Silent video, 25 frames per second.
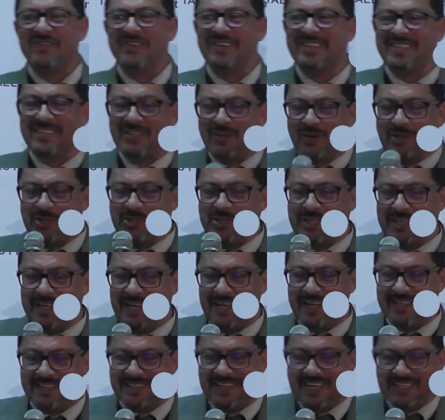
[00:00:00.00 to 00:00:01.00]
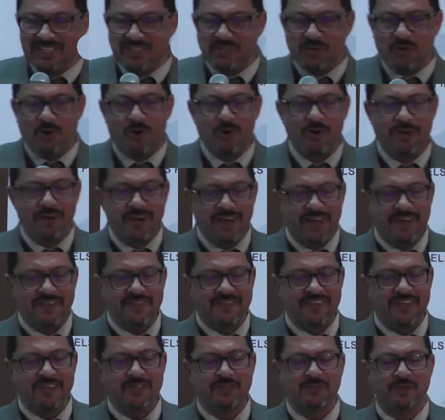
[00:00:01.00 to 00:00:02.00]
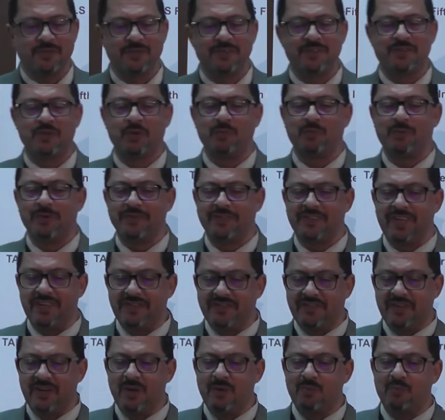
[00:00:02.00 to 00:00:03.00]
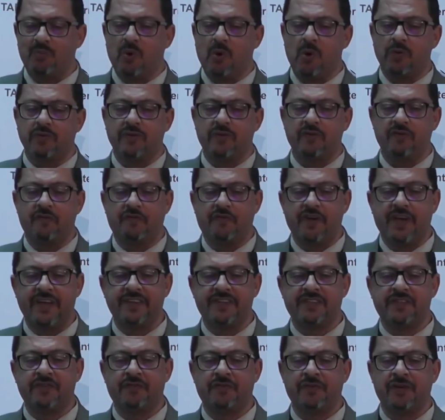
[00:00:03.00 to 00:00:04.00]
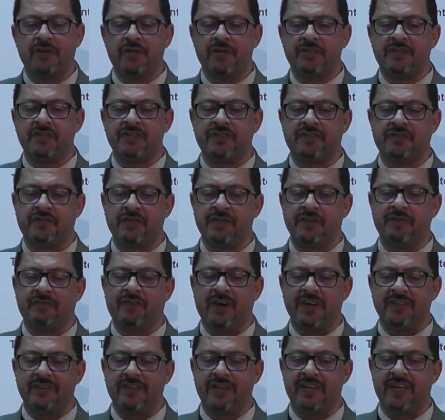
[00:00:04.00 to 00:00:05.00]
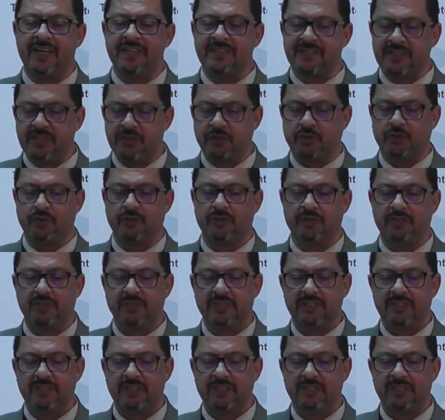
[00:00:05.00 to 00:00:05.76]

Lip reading: Such organizations represent an important phase of religious revitalization.